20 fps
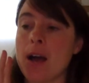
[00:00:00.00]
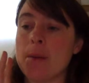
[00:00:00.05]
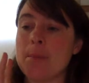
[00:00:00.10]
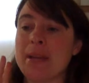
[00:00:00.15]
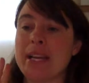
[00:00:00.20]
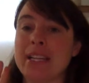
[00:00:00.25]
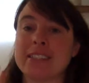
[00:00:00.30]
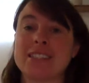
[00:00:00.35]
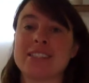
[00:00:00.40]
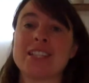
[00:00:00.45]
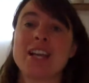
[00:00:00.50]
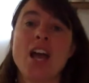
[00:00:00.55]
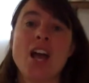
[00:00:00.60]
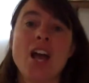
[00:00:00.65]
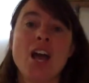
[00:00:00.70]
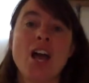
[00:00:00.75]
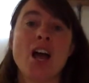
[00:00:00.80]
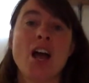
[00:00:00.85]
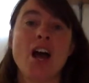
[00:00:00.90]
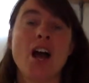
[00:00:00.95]
It's
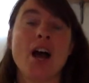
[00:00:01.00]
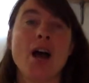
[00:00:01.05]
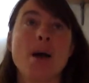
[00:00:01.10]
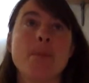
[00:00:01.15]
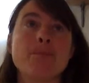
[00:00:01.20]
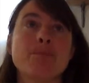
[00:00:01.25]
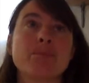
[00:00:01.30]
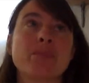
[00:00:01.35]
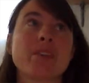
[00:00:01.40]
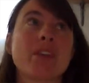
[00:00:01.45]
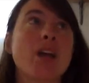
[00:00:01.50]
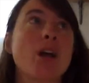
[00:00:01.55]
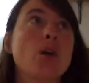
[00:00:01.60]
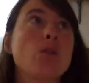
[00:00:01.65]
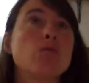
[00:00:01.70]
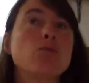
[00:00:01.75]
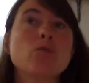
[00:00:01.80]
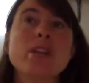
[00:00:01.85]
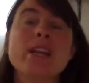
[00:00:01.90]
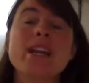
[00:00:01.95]
a
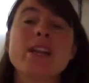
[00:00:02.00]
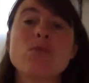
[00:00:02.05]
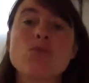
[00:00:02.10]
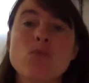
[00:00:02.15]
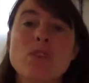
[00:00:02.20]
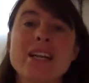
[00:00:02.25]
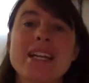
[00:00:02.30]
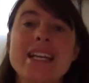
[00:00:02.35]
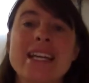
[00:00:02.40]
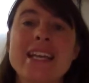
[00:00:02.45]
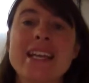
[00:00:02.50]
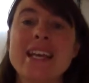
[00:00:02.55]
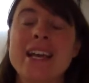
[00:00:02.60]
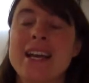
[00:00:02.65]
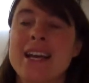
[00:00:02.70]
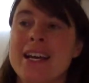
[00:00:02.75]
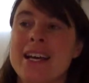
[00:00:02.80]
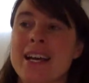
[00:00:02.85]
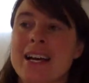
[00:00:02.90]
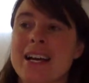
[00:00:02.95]
really
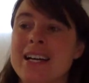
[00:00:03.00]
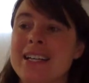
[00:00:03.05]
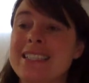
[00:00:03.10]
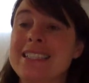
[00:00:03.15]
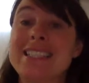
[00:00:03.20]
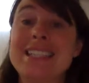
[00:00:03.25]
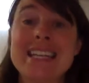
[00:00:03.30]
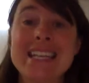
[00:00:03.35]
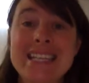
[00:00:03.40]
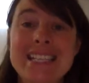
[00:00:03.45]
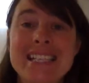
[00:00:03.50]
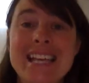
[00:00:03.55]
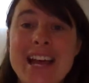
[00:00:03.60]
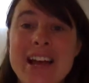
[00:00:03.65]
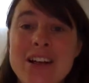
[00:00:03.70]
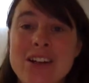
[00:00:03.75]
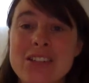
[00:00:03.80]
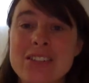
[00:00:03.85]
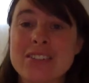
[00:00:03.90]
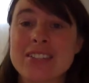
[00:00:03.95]

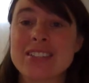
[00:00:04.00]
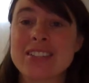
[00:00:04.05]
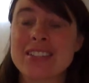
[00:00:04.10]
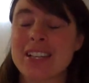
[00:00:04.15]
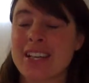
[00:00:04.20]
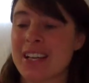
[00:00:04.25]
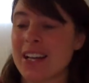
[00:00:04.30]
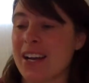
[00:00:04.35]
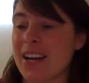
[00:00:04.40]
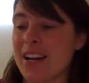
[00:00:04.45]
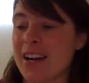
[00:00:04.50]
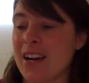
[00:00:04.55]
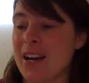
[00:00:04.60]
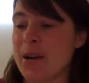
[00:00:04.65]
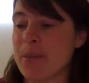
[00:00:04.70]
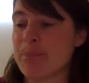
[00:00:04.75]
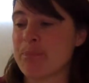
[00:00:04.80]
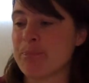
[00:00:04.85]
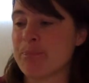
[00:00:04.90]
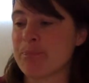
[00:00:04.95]
detailed
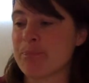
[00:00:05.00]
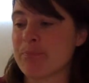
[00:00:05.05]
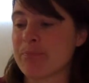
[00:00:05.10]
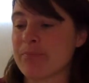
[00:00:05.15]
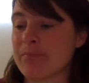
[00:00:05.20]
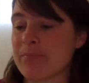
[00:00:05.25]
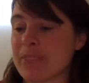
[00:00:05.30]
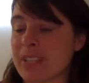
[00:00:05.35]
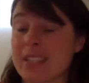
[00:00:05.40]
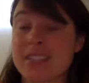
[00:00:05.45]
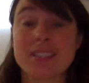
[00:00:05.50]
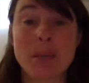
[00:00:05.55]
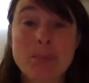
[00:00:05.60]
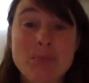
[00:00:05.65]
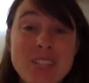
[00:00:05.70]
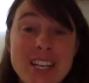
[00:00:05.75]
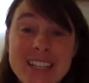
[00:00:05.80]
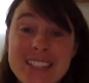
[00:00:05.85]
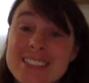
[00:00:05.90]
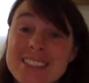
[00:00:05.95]

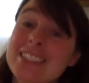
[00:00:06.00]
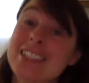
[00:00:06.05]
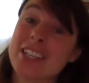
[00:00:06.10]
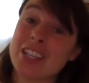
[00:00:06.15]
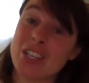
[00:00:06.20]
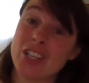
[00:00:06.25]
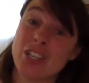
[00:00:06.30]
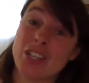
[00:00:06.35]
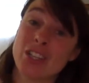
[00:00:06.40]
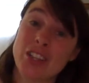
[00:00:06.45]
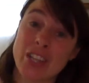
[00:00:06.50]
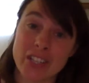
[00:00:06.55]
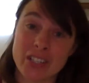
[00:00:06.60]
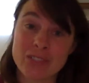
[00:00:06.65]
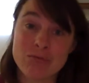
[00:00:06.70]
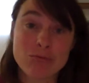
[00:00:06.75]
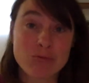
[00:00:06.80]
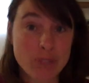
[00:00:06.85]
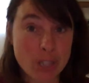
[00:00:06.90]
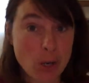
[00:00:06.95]
subject that
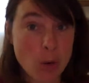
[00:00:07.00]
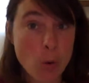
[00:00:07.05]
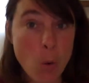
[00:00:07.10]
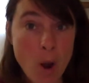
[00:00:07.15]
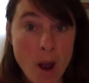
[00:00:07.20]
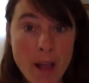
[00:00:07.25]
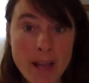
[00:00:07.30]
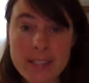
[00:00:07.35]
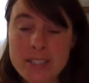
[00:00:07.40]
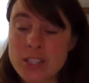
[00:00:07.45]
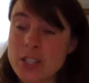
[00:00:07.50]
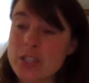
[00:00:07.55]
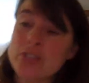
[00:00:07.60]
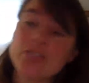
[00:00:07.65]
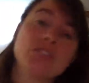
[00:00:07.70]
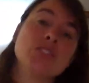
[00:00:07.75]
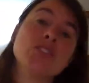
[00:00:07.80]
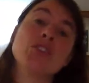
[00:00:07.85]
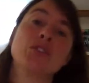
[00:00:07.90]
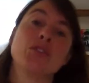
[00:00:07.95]
requires you
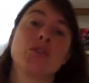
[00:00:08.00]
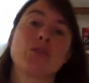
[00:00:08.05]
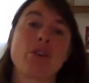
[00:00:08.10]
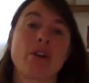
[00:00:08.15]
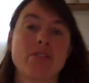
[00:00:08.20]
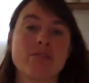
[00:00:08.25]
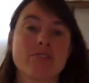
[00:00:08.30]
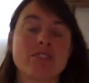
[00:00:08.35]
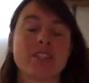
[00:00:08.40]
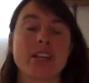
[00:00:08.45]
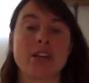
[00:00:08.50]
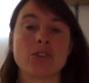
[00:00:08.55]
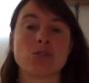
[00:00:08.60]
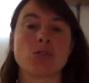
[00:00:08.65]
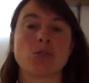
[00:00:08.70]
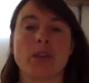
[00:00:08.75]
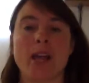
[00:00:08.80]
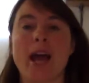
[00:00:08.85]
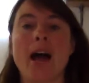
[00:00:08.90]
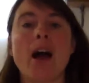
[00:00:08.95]
to do your own research
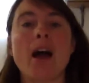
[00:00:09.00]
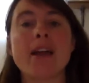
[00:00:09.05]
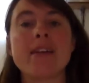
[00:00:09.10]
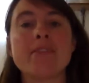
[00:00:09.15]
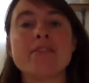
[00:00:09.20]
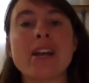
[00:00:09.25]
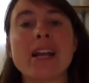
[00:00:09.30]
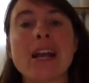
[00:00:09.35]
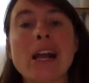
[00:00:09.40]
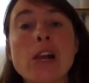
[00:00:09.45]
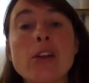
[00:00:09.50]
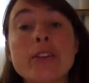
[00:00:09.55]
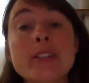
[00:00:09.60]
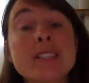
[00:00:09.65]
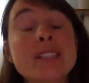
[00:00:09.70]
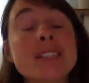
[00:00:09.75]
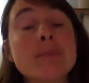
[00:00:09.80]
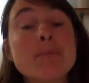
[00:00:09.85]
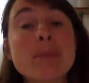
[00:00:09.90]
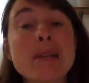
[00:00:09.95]
on that. I have
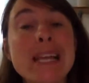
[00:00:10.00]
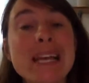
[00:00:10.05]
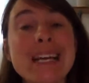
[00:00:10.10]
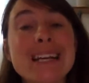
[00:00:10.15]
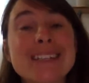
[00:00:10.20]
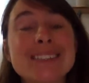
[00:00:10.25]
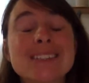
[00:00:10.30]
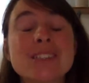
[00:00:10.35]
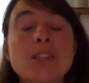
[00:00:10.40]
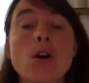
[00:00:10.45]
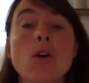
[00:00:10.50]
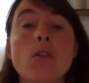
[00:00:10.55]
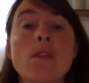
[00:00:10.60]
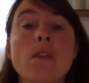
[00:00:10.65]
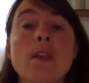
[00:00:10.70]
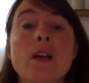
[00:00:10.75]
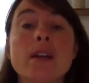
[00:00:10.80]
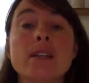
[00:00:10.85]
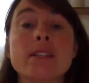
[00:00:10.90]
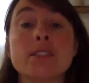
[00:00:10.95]
included some links on
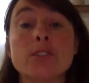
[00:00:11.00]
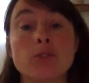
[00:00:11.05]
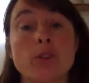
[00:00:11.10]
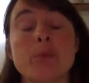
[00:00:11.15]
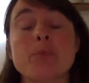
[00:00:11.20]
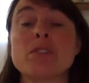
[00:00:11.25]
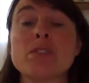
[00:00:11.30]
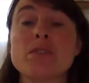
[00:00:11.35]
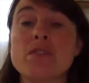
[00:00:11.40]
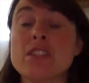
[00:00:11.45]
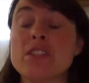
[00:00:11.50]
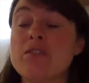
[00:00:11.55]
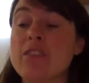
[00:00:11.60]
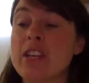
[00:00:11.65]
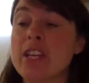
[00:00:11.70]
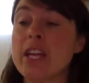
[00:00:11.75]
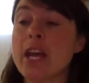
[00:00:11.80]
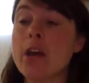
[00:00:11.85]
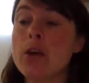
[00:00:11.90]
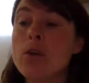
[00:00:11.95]
the description of this
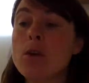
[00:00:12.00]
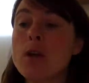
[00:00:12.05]
video